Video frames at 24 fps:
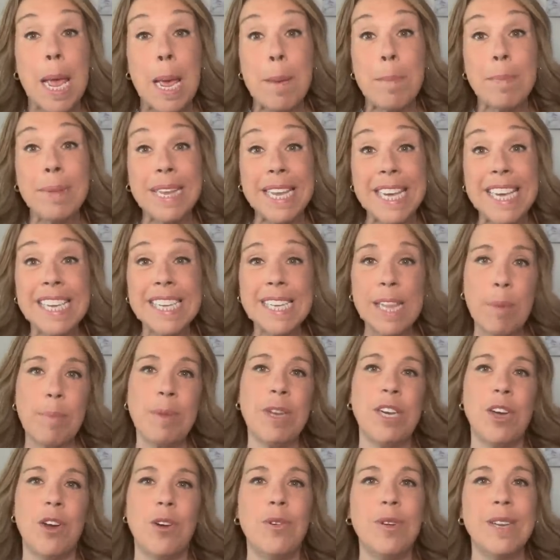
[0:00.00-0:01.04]
Please let me
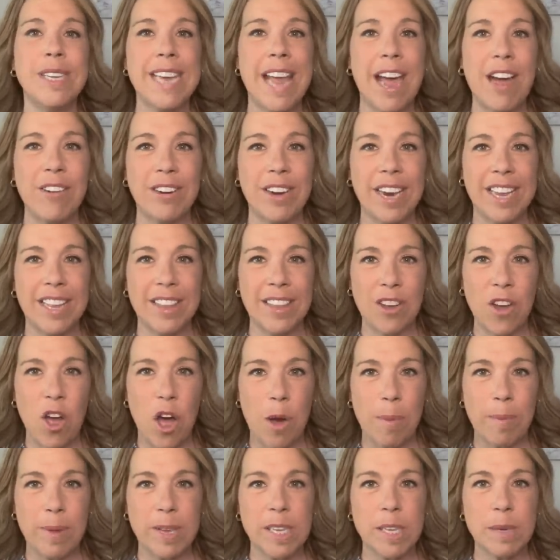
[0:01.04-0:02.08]
know down in the
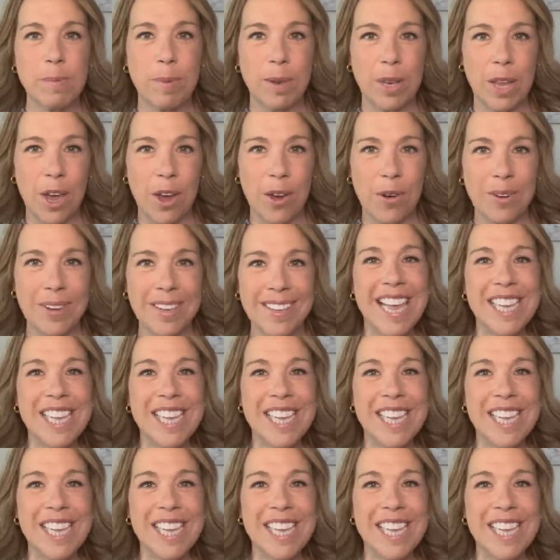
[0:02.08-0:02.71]
comments below.